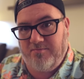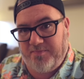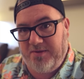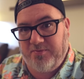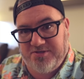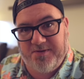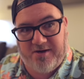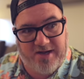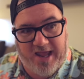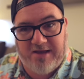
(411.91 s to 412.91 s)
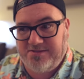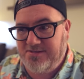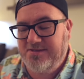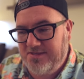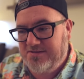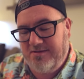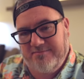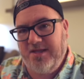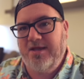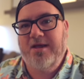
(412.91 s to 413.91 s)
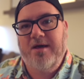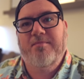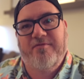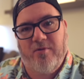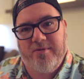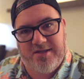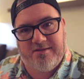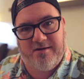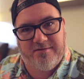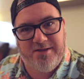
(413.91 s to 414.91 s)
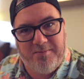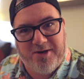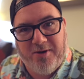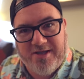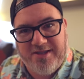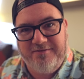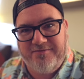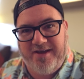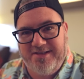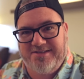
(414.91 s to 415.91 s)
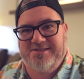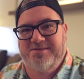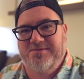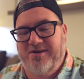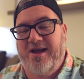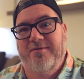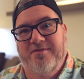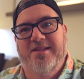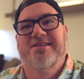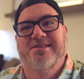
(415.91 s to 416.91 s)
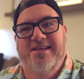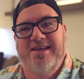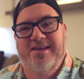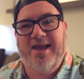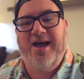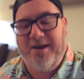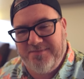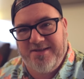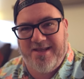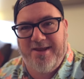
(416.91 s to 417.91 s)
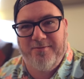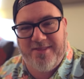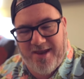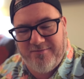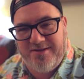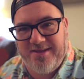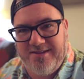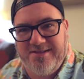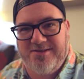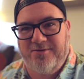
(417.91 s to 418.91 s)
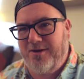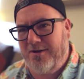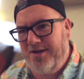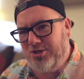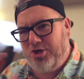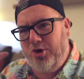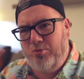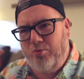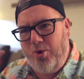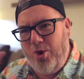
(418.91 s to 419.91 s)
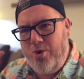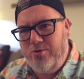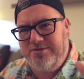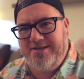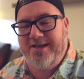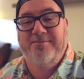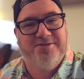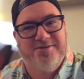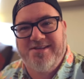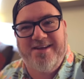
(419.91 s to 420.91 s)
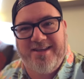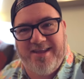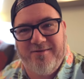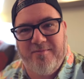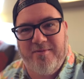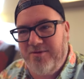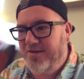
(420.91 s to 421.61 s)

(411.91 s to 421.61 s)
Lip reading: people spend on houses. Before we get there, let me quickly invite you to subscribe. If you like to stay up to date with everything that's going on in cruising. I'm so excited. I can't even remember